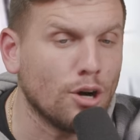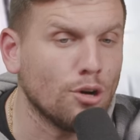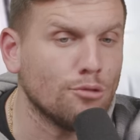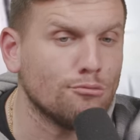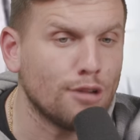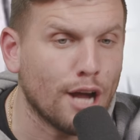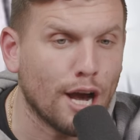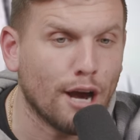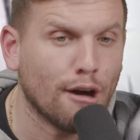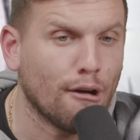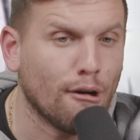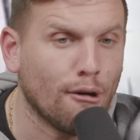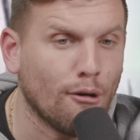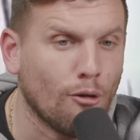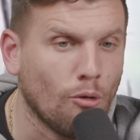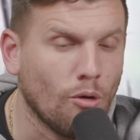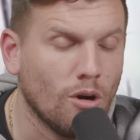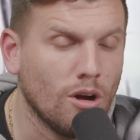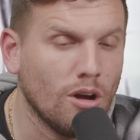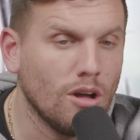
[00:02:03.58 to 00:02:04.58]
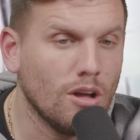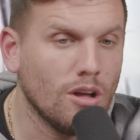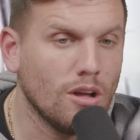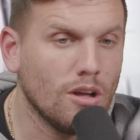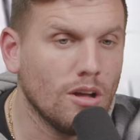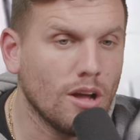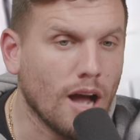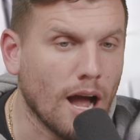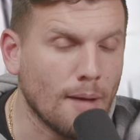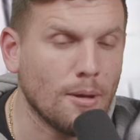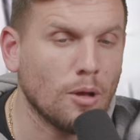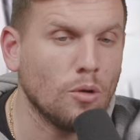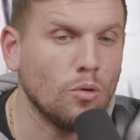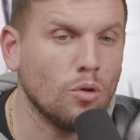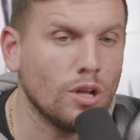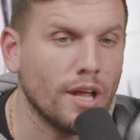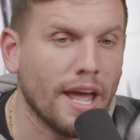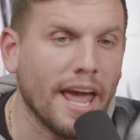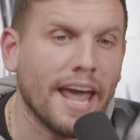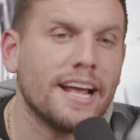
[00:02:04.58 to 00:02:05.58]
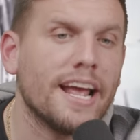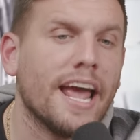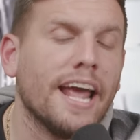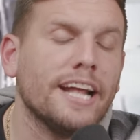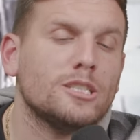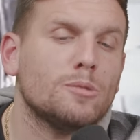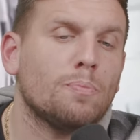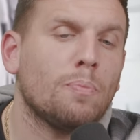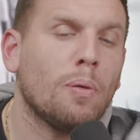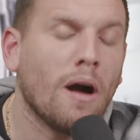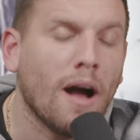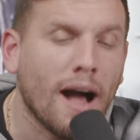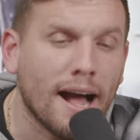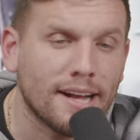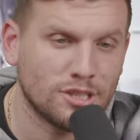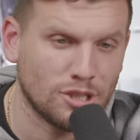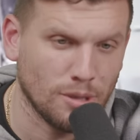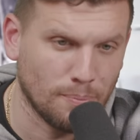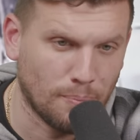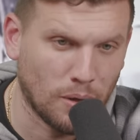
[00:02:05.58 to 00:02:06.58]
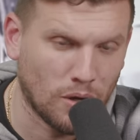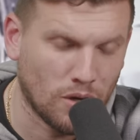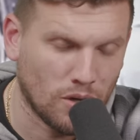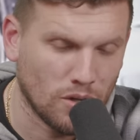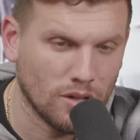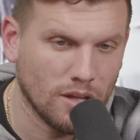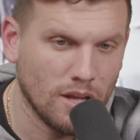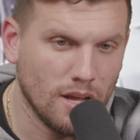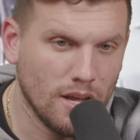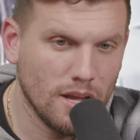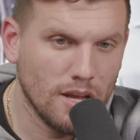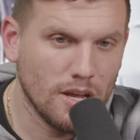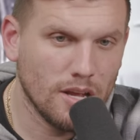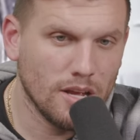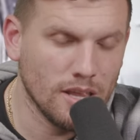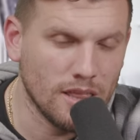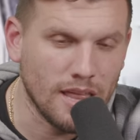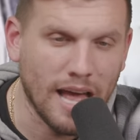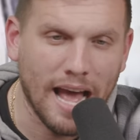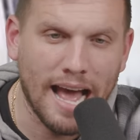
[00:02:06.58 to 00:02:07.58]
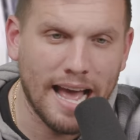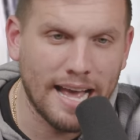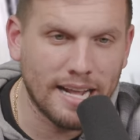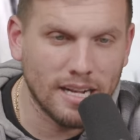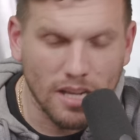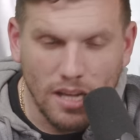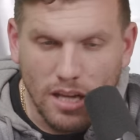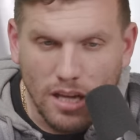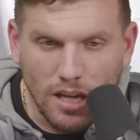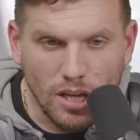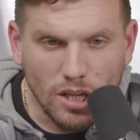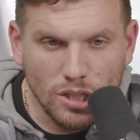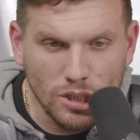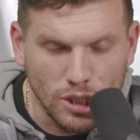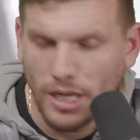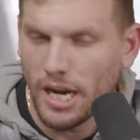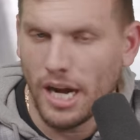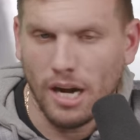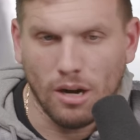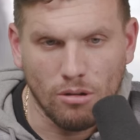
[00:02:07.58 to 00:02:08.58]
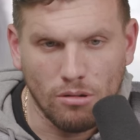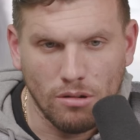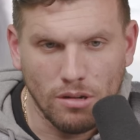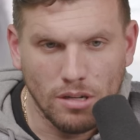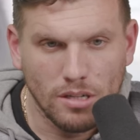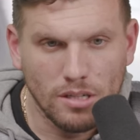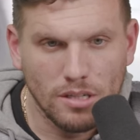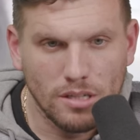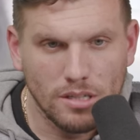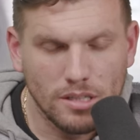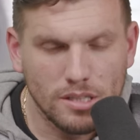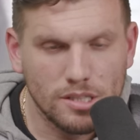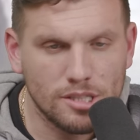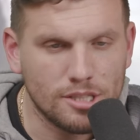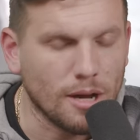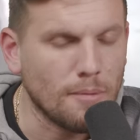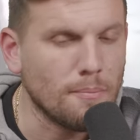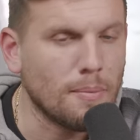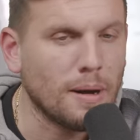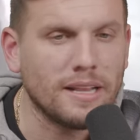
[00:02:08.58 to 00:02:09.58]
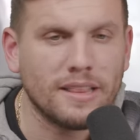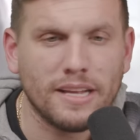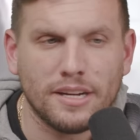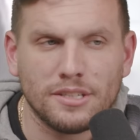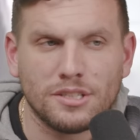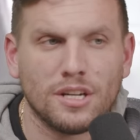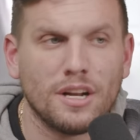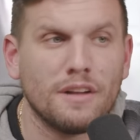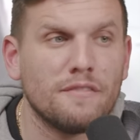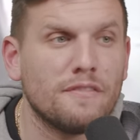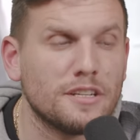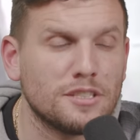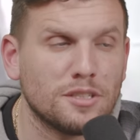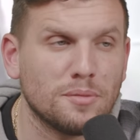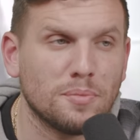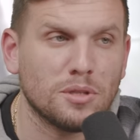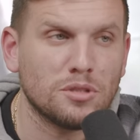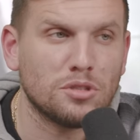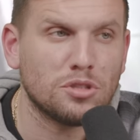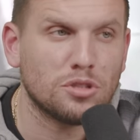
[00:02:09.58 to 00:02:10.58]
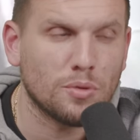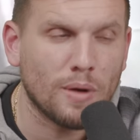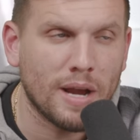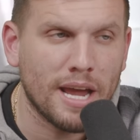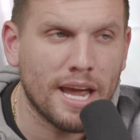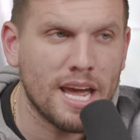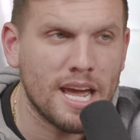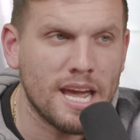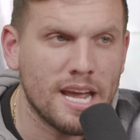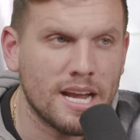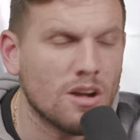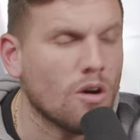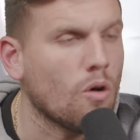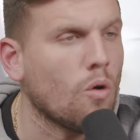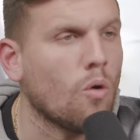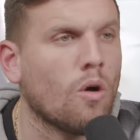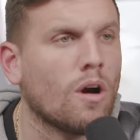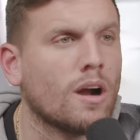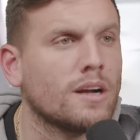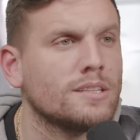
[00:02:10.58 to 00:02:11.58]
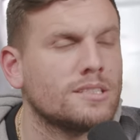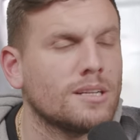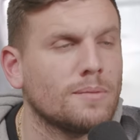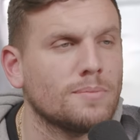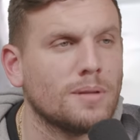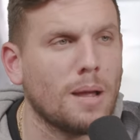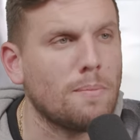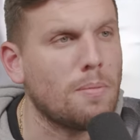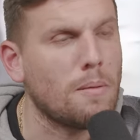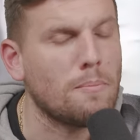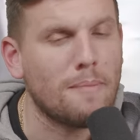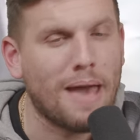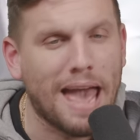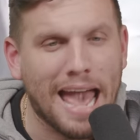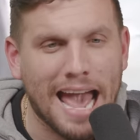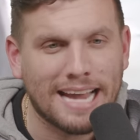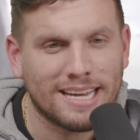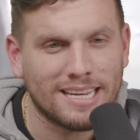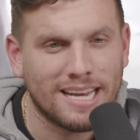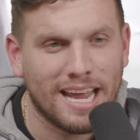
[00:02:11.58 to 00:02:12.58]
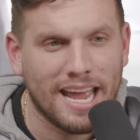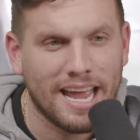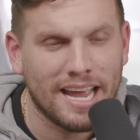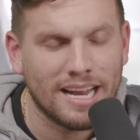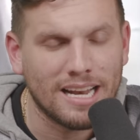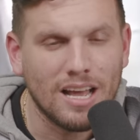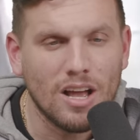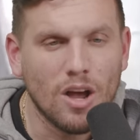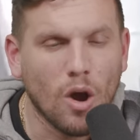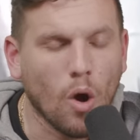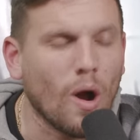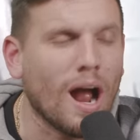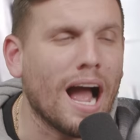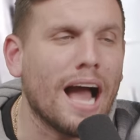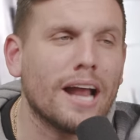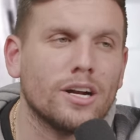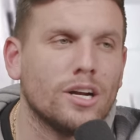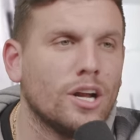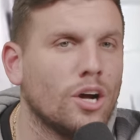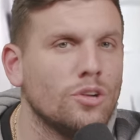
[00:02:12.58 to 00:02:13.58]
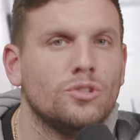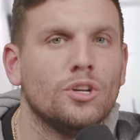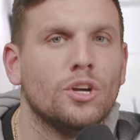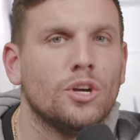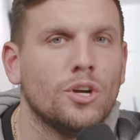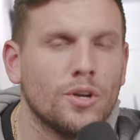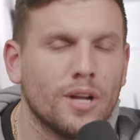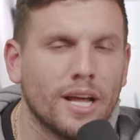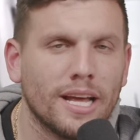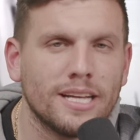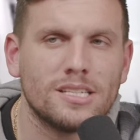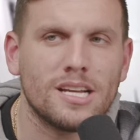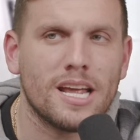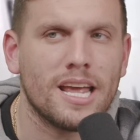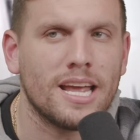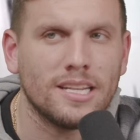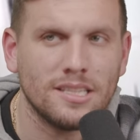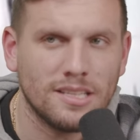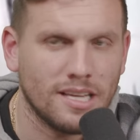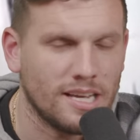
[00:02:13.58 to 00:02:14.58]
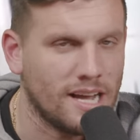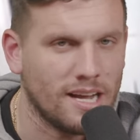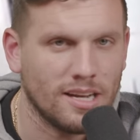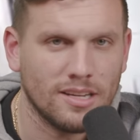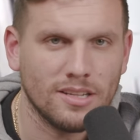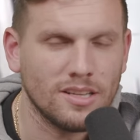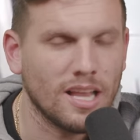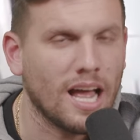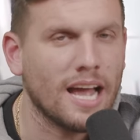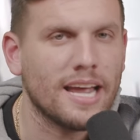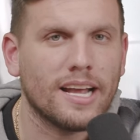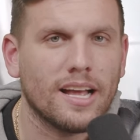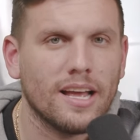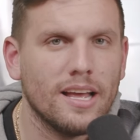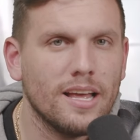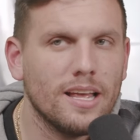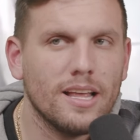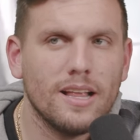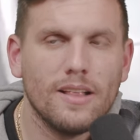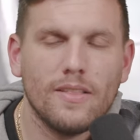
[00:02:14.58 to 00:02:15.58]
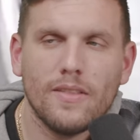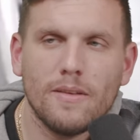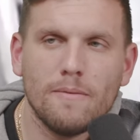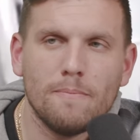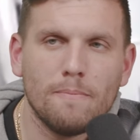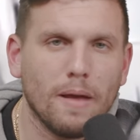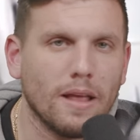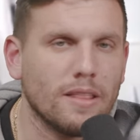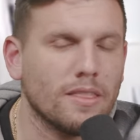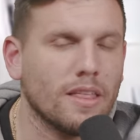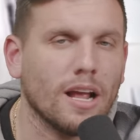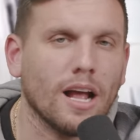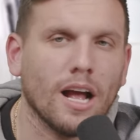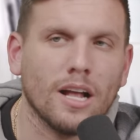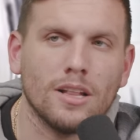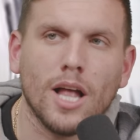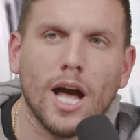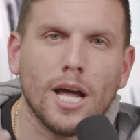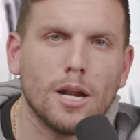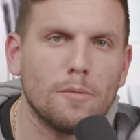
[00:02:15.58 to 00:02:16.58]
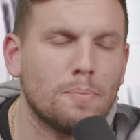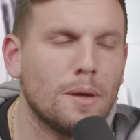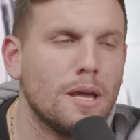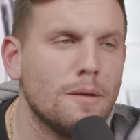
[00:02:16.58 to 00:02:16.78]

don't know. I mean, it's possible that, you know, somebody, there's an invisible string or some type of magnet, or I don't know, dude. It's India. Like, a lot of